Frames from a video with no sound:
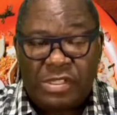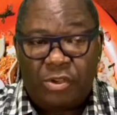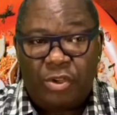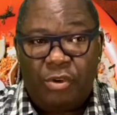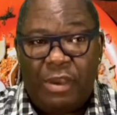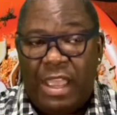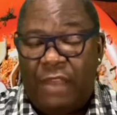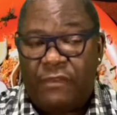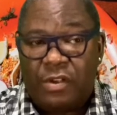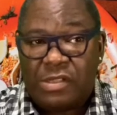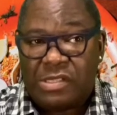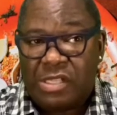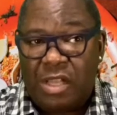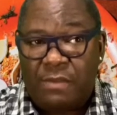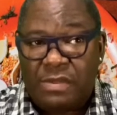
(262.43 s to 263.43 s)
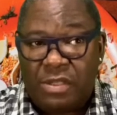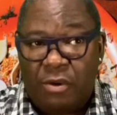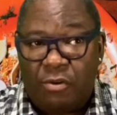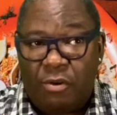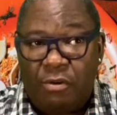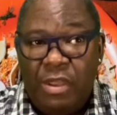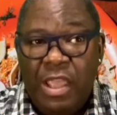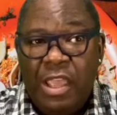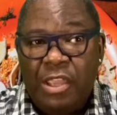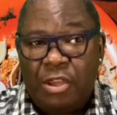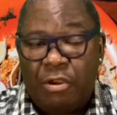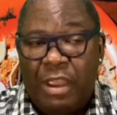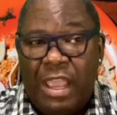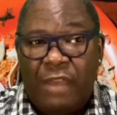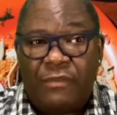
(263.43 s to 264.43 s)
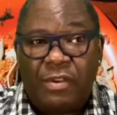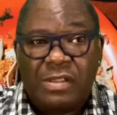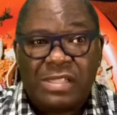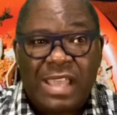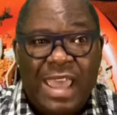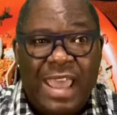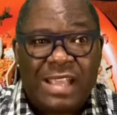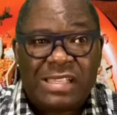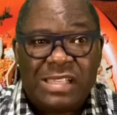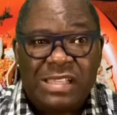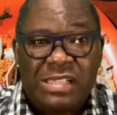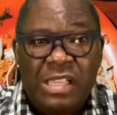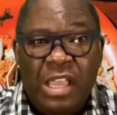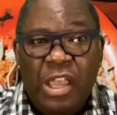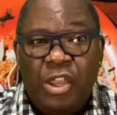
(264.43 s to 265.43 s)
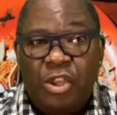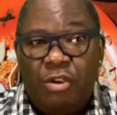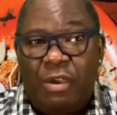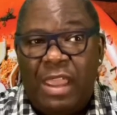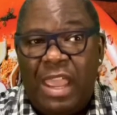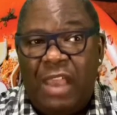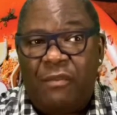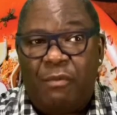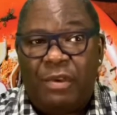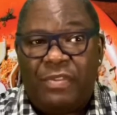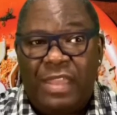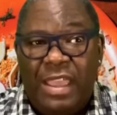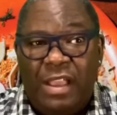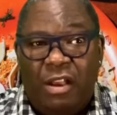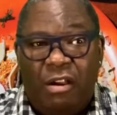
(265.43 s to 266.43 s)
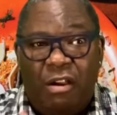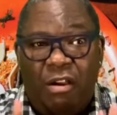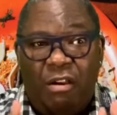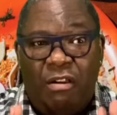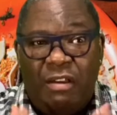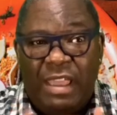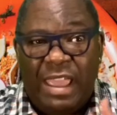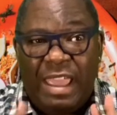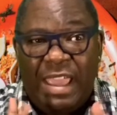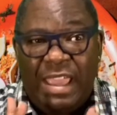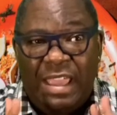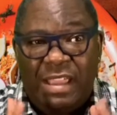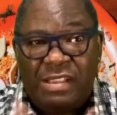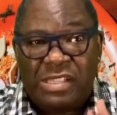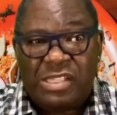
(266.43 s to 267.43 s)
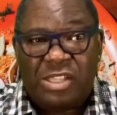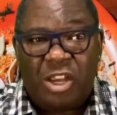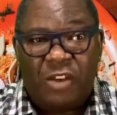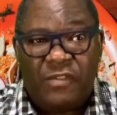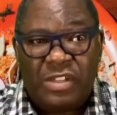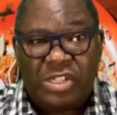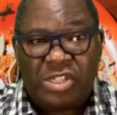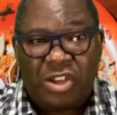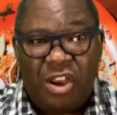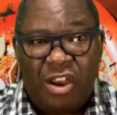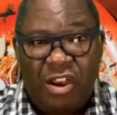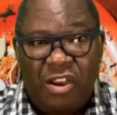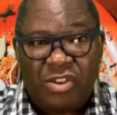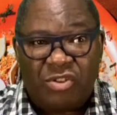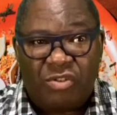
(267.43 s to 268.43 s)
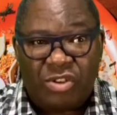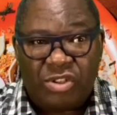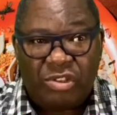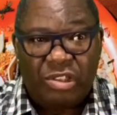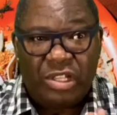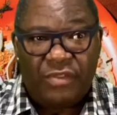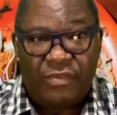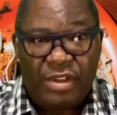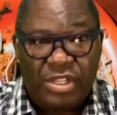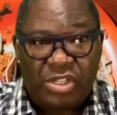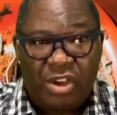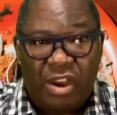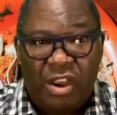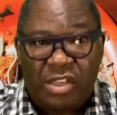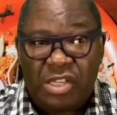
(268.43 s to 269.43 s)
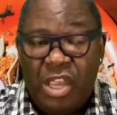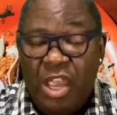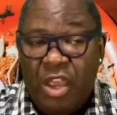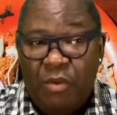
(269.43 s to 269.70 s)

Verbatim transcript: So you'll have your subtotal, you have your taxes, you have what they call a service charge or a delivery charge,